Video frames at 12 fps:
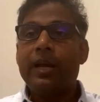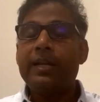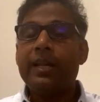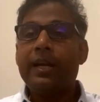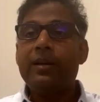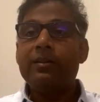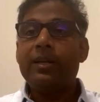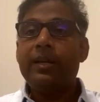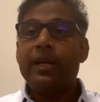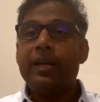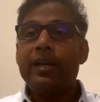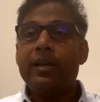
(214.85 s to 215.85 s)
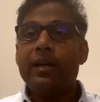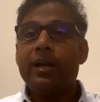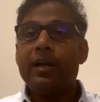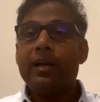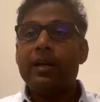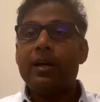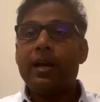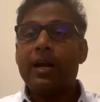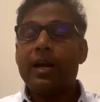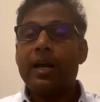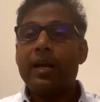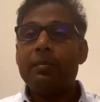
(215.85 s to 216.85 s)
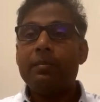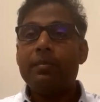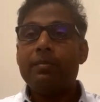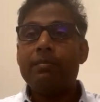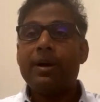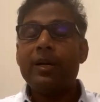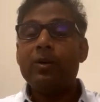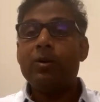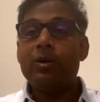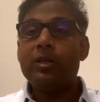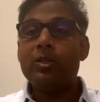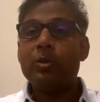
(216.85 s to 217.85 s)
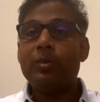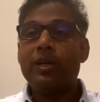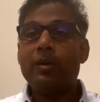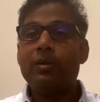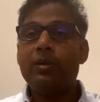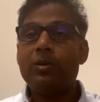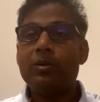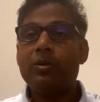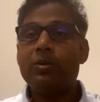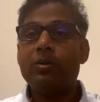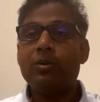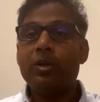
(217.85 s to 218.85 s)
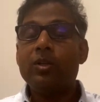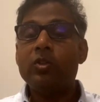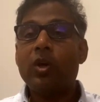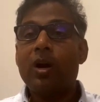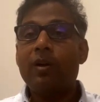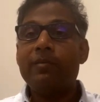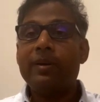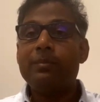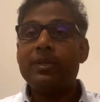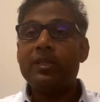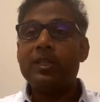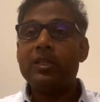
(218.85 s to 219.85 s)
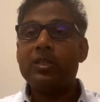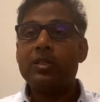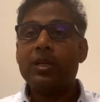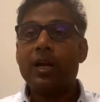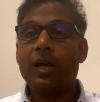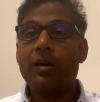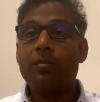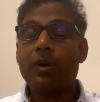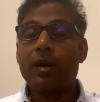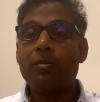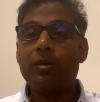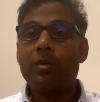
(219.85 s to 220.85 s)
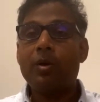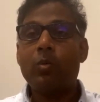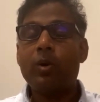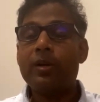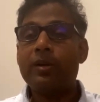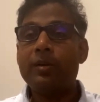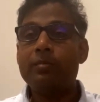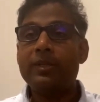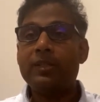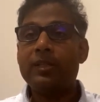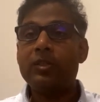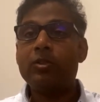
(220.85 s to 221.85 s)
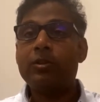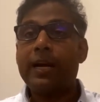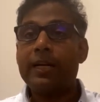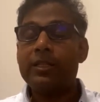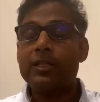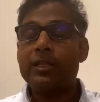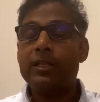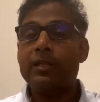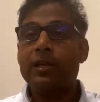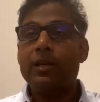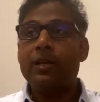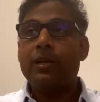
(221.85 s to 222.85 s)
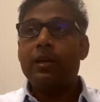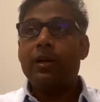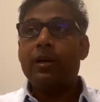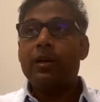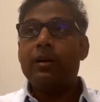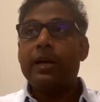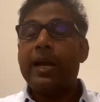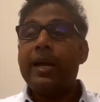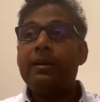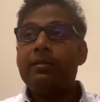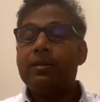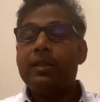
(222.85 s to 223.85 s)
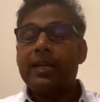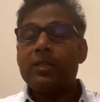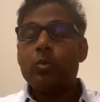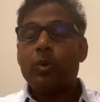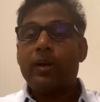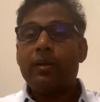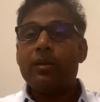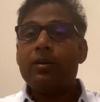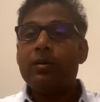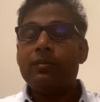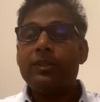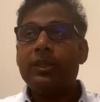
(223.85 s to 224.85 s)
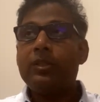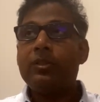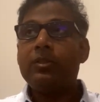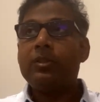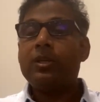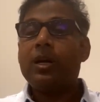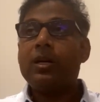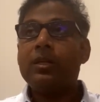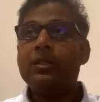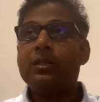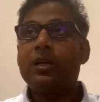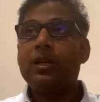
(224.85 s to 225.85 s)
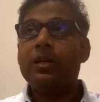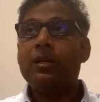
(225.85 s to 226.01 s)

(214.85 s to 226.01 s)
At the end of the day, I'm my goal is to be able to solve a business problem or work on a business strategy, and that's where the conversation starts.